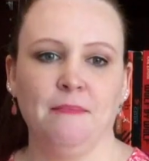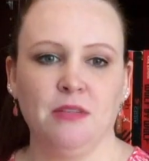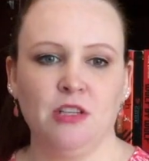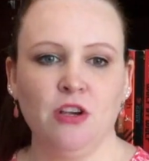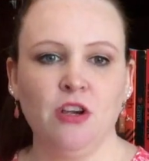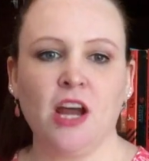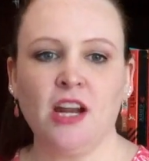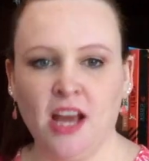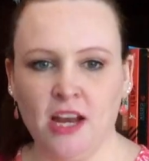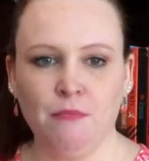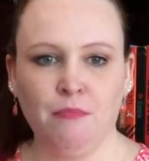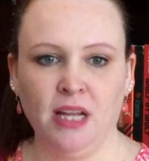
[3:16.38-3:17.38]
So you got to
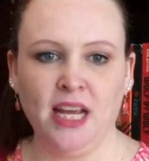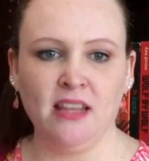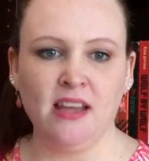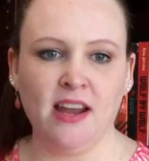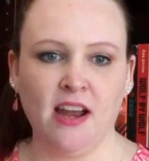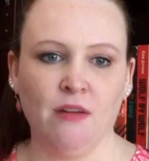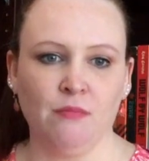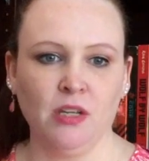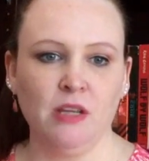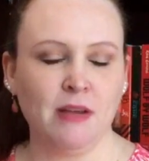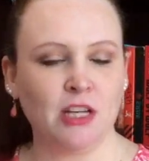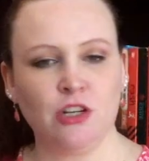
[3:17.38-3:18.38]
kind of plan that out and
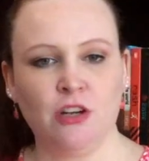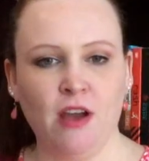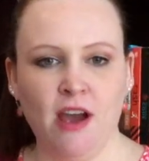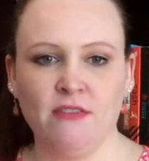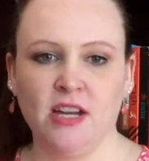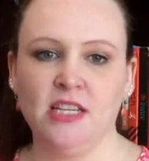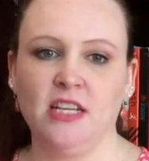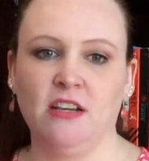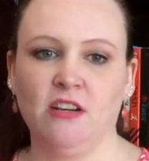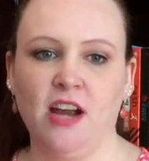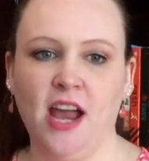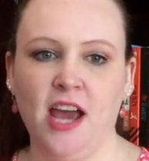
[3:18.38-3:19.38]
really make sure you have an idea in
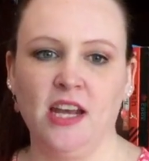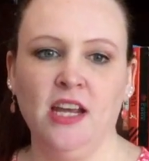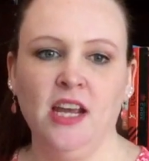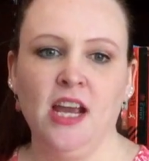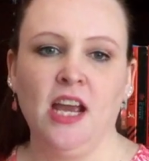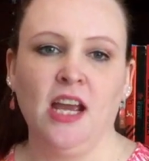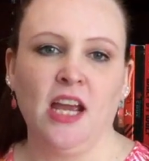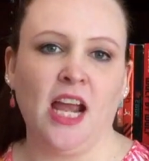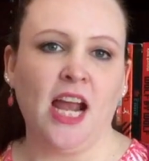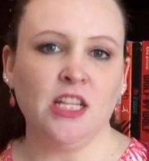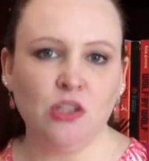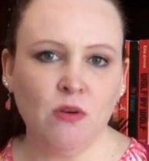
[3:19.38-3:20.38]
your head.
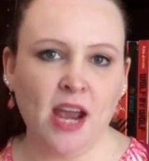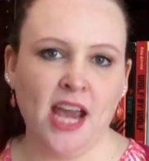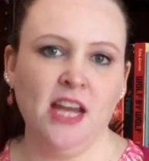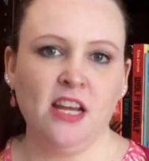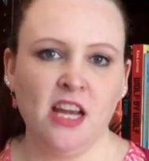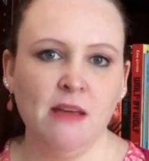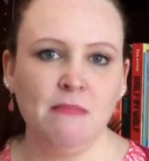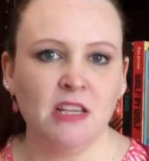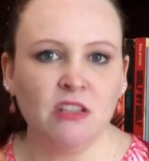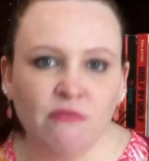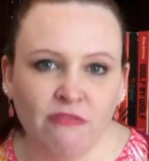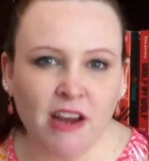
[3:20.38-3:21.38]
It's okay to keep
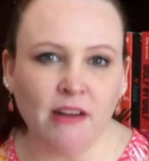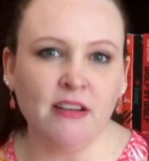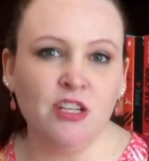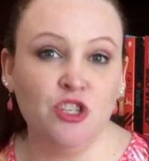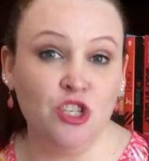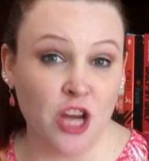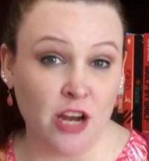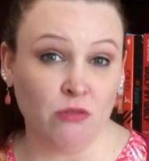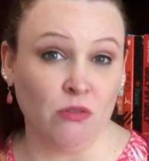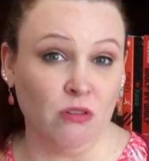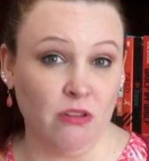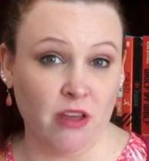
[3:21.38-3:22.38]
this very
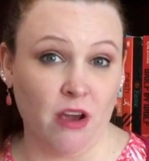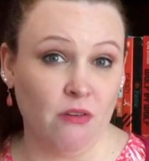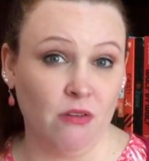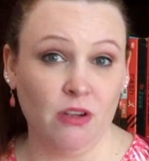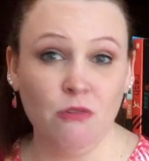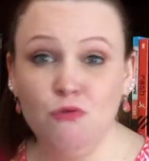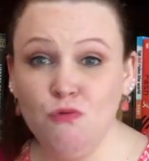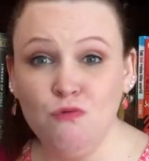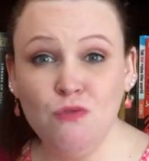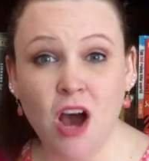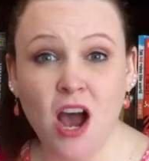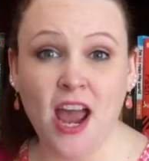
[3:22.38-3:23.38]
general though. You do
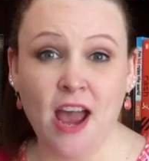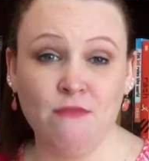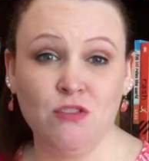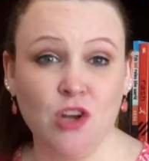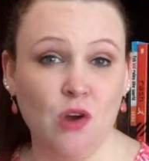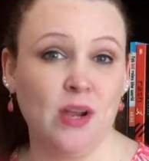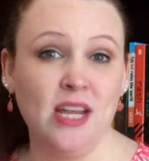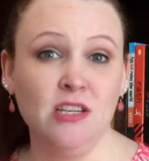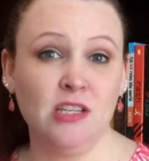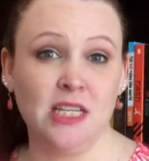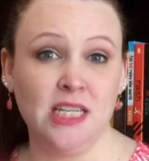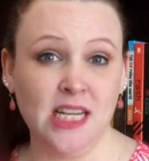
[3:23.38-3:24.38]
not have to go
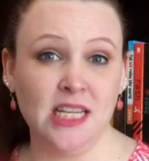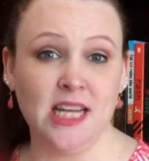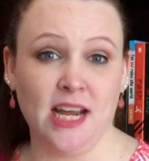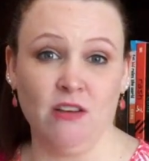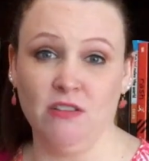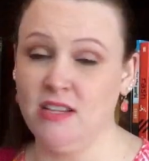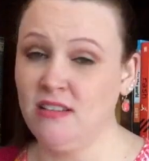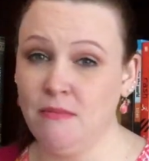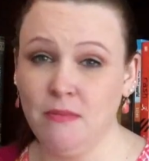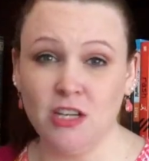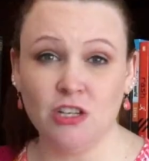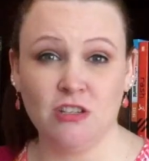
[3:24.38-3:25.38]
into detail. This can
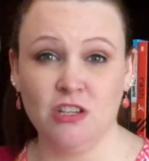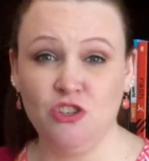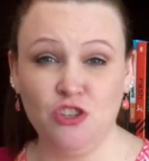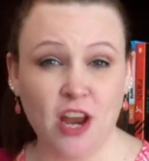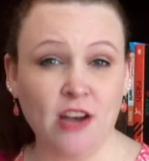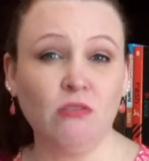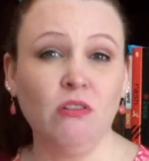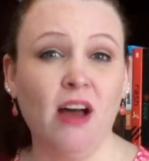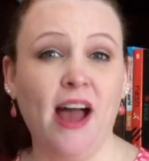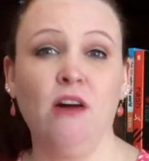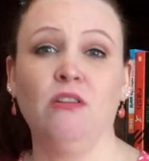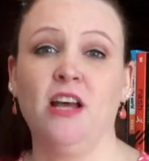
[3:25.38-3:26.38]
be just a general
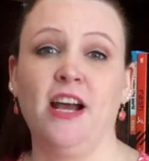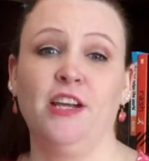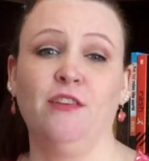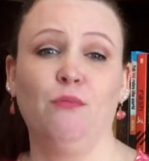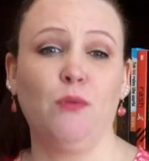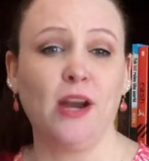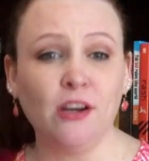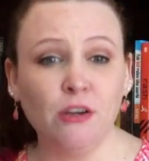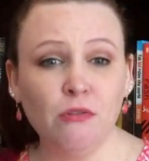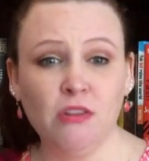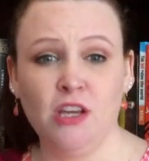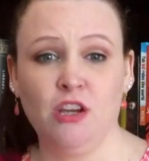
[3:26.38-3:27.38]
outline of where
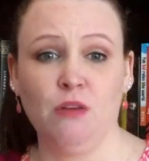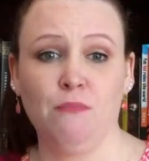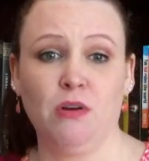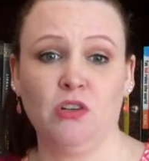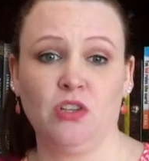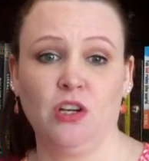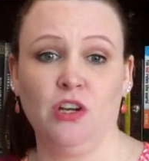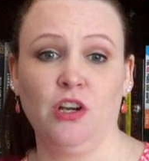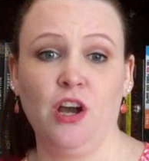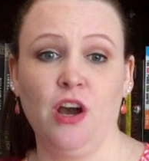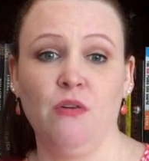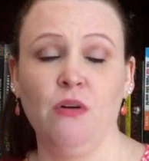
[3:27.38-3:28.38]
you think your book's going to
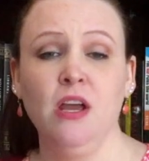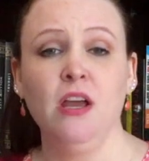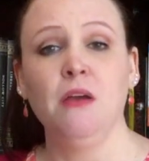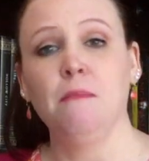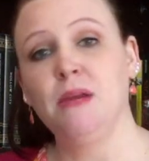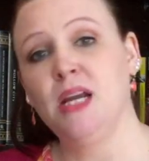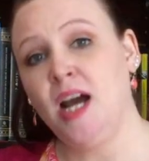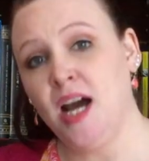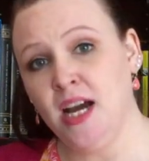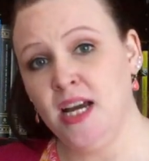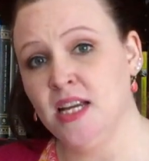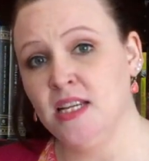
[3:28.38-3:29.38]
go,
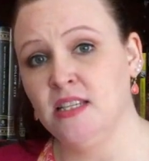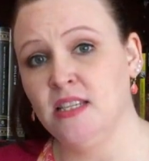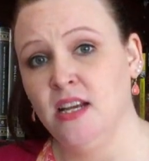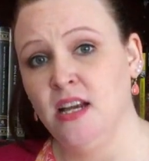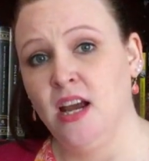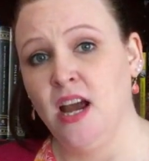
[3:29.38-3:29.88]
because